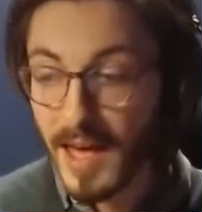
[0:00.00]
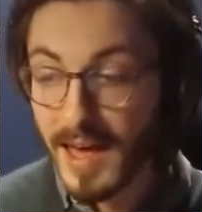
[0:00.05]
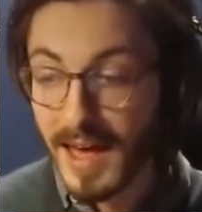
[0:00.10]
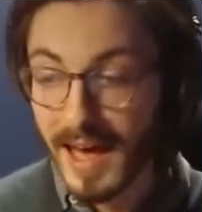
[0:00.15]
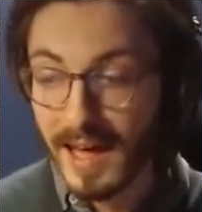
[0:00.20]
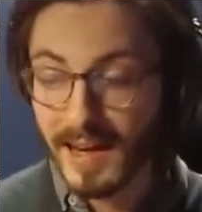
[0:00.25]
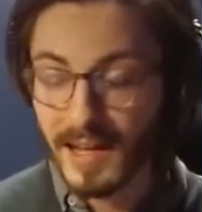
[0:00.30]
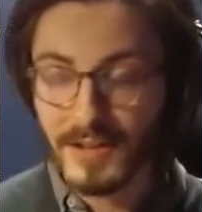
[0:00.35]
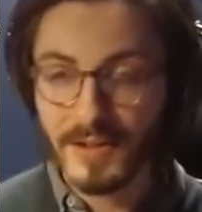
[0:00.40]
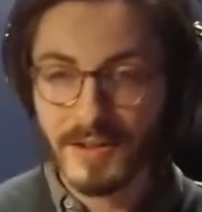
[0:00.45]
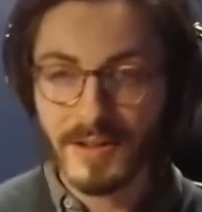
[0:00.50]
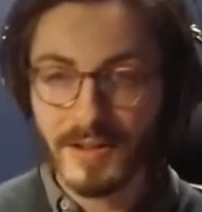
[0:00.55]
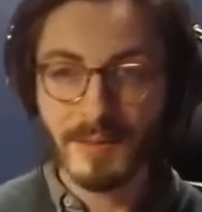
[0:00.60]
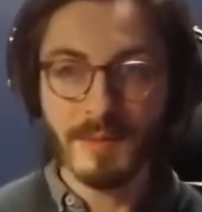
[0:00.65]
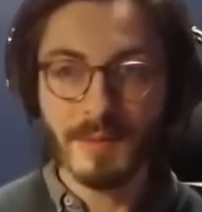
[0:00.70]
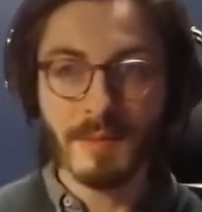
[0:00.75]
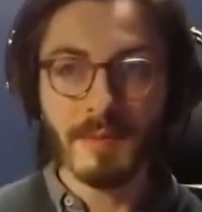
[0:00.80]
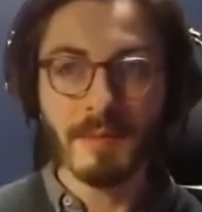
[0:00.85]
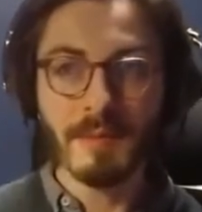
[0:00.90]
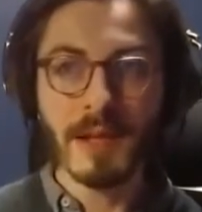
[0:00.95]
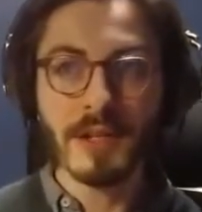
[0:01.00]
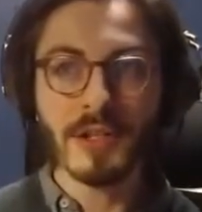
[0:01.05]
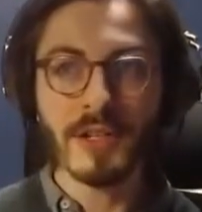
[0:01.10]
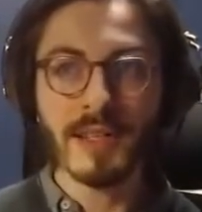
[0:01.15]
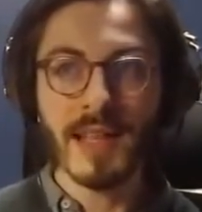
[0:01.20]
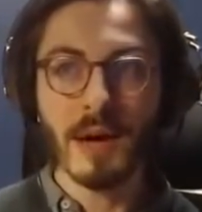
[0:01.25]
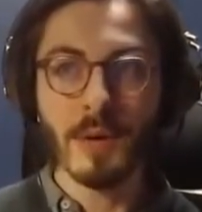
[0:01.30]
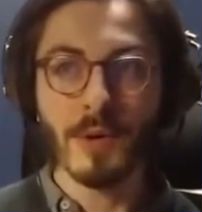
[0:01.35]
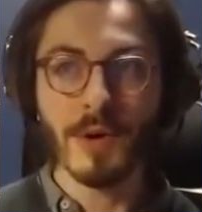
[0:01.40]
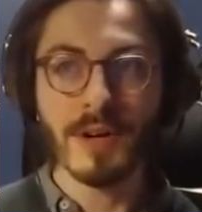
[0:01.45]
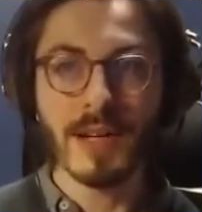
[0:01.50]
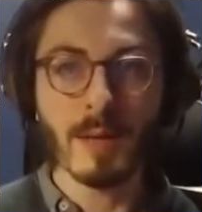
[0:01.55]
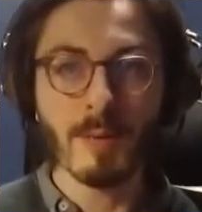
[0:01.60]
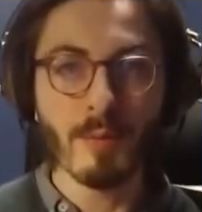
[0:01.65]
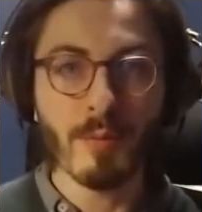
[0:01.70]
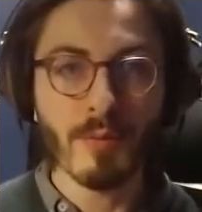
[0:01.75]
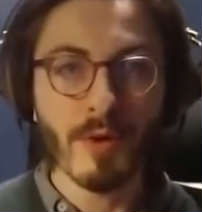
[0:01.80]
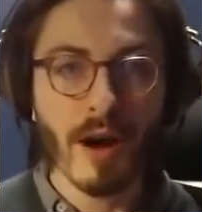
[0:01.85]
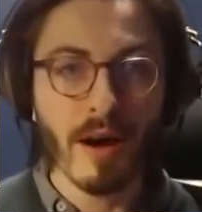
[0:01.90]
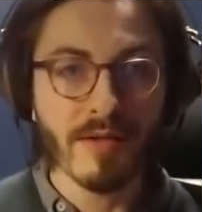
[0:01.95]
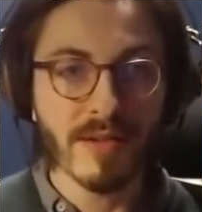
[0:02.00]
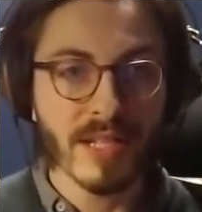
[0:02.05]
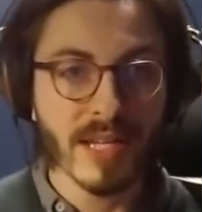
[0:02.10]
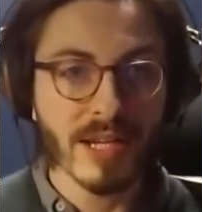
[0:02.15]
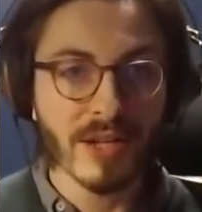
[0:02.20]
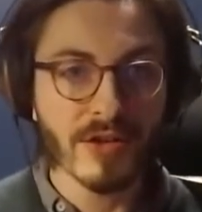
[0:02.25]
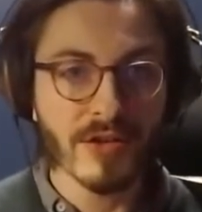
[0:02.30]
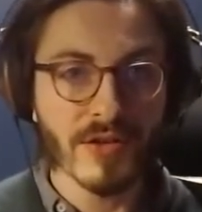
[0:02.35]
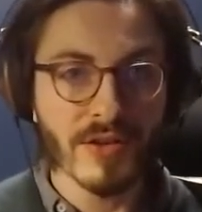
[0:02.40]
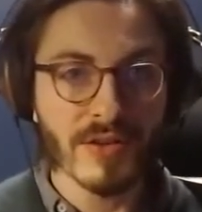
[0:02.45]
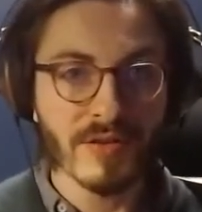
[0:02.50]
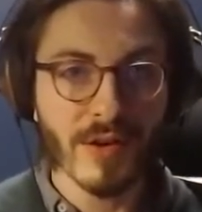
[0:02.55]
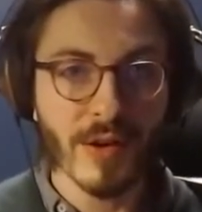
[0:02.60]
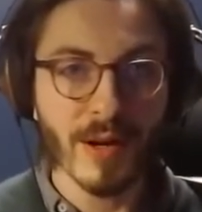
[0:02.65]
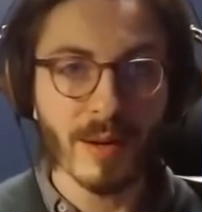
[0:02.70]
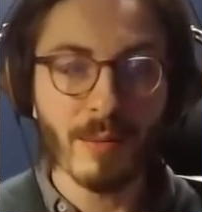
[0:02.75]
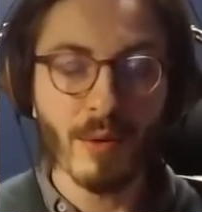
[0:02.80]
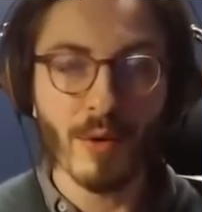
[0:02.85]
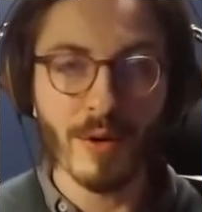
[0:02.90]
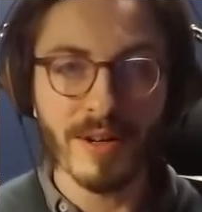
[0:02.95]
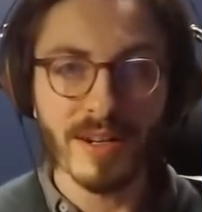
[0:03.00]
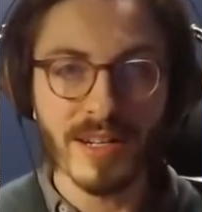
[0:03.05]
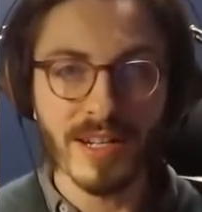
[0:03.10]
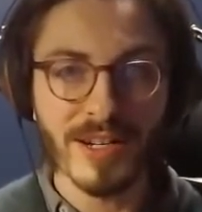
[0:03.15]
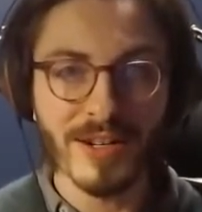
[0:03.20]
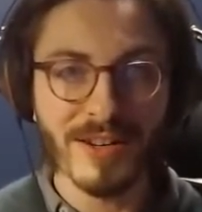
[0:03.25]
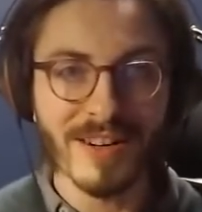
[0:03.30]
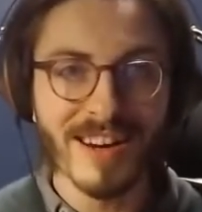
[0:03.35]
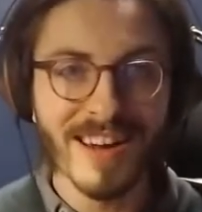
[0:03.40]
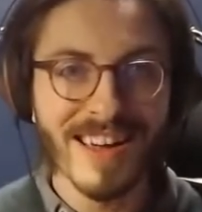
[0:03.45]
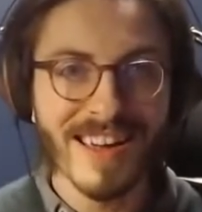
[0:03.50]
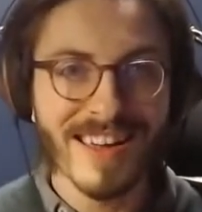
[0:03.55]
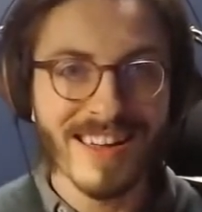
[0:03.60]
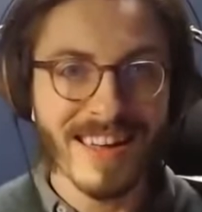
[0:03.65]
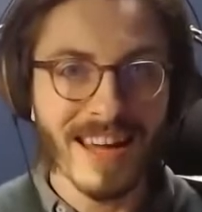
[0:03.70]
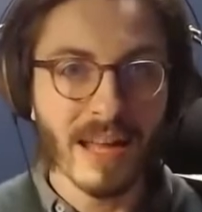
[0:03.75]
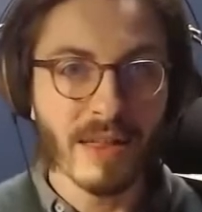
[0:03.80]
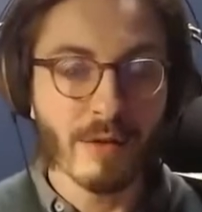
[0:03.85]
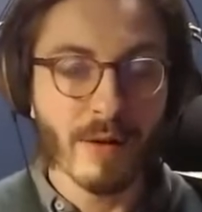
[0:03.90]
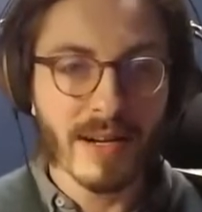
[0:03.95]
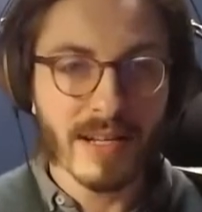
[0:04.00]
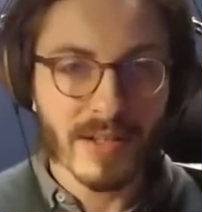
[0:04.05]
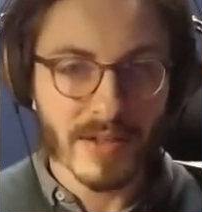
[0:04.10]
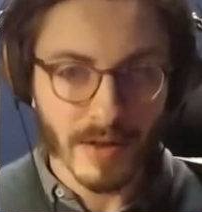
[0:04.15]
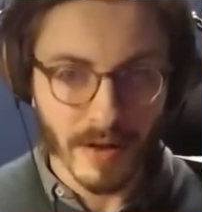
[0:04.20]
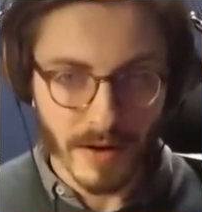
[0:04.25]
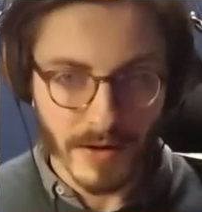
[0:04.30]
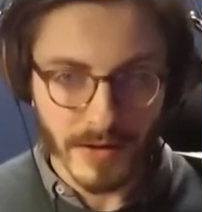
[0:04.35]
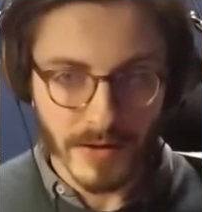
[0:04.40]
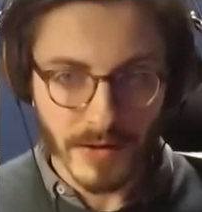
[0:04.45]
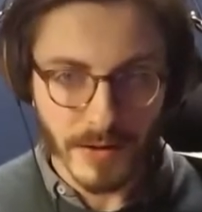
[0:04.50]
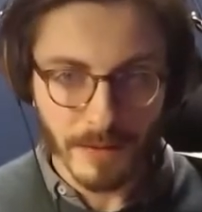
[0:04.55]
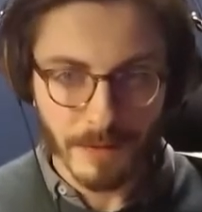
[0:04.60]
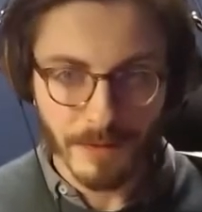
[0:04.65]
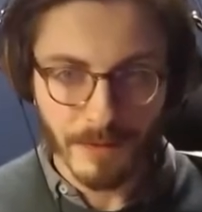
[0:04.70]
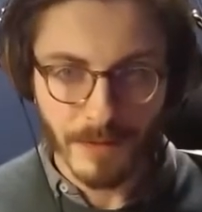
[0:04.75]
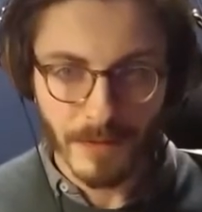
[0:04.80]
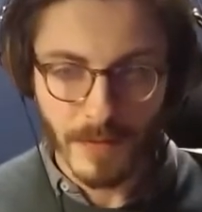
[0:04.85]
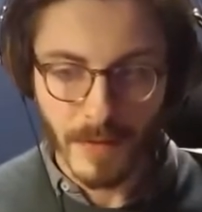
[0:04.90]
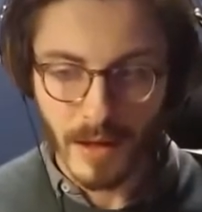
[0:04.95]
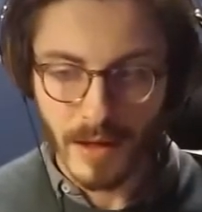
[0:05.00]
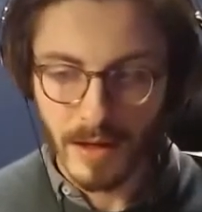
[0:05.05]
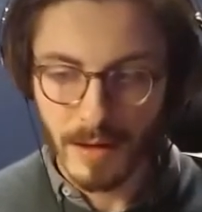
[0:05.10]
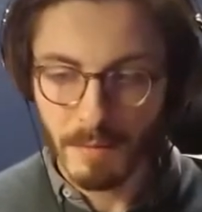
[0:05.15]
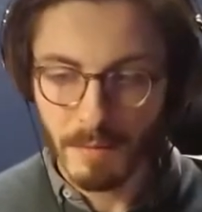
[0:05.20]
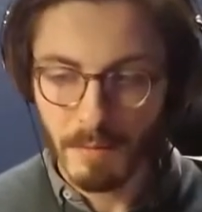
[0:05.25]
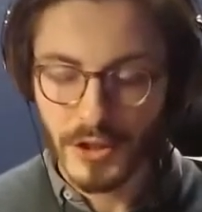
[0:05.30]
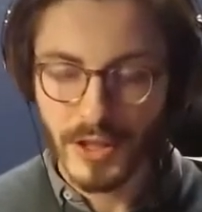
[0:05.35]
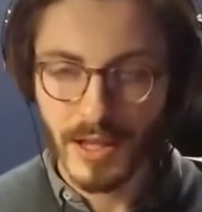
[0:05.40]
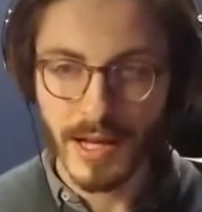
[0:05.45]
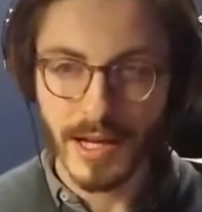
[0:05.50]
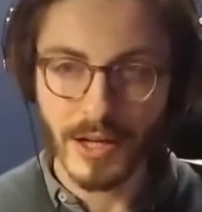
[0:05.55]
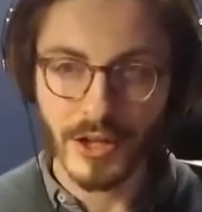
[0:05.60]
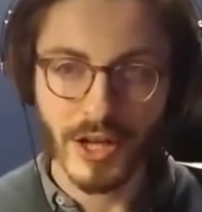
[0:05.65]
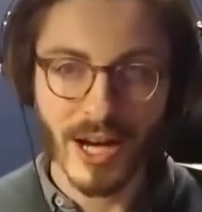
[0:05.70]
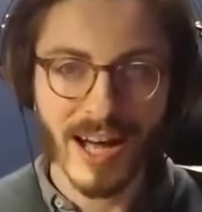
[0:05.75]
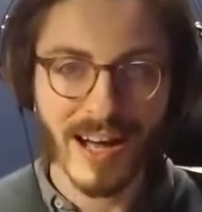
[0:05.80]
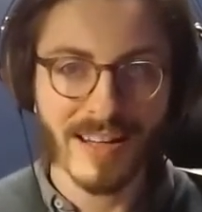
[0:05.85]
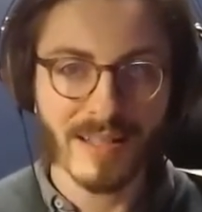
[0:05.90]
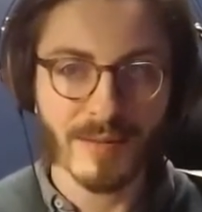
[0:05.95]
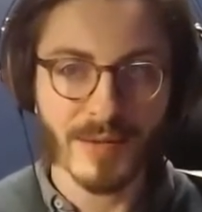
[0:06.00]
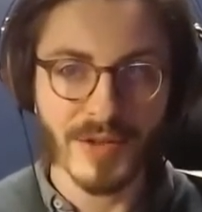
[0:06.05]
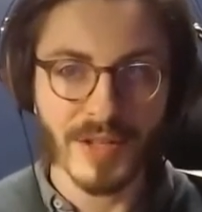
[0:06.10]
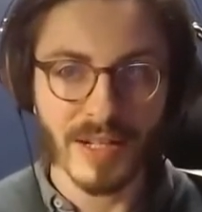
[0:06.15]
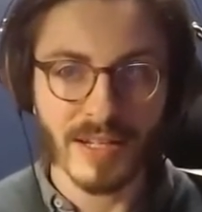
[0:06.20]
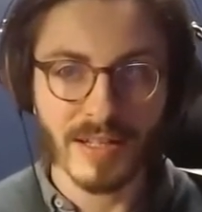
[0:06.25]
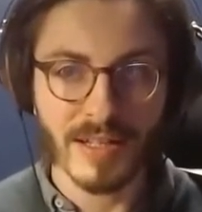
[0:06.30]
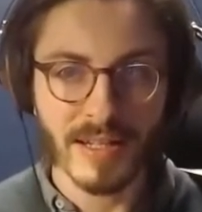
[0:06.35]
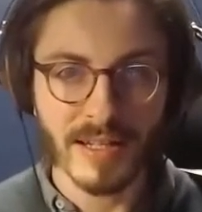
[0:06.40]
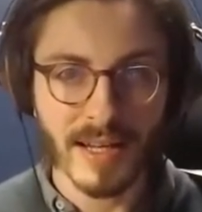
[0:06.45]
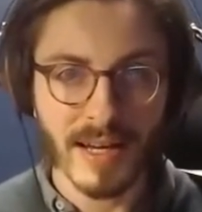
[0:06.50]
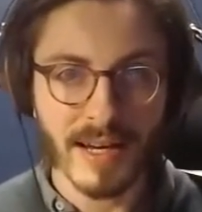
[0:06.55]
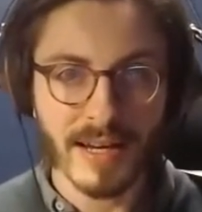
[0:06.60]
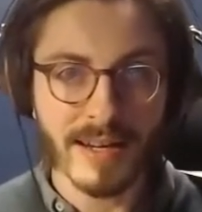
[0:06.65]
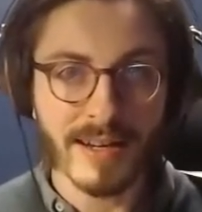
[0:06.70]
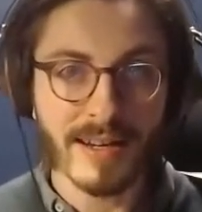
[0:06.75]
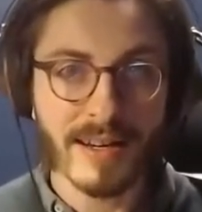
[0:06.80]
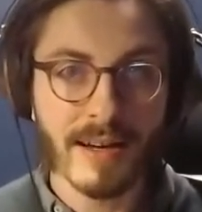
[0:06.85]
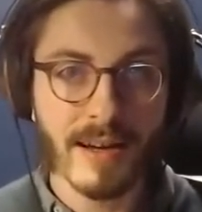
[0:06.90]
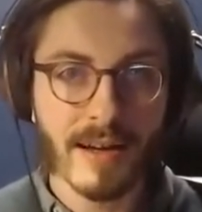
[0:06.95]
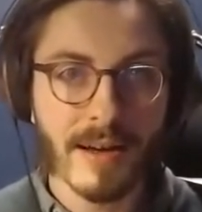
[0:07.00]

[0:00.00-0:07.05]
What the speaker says: And I should mention that word improvisation is very important here. In the Renaissance, much like jazz music today,